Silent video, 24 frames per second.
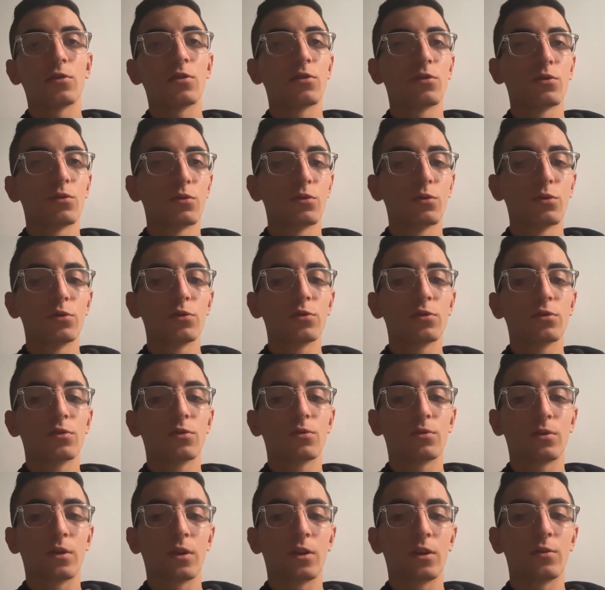These are
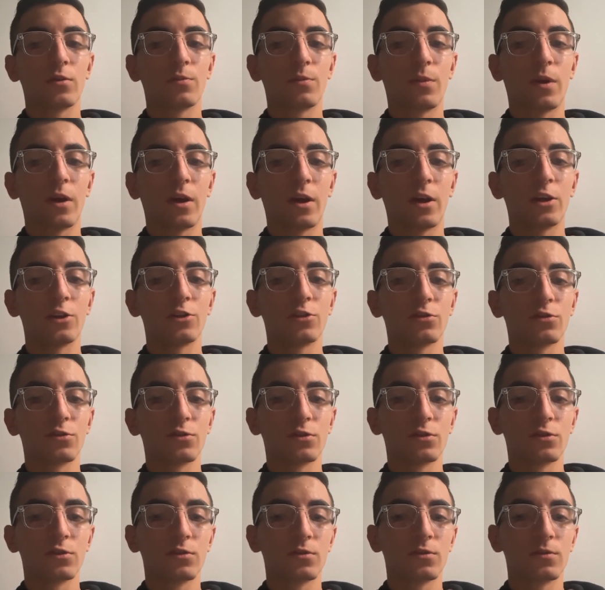rules created by
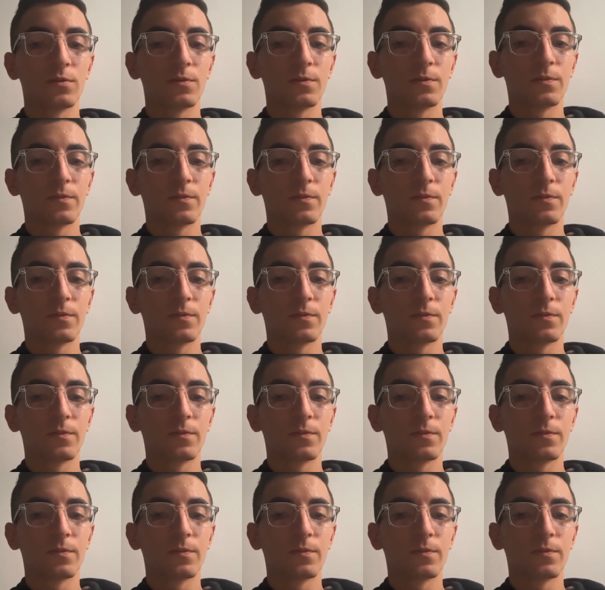agencies.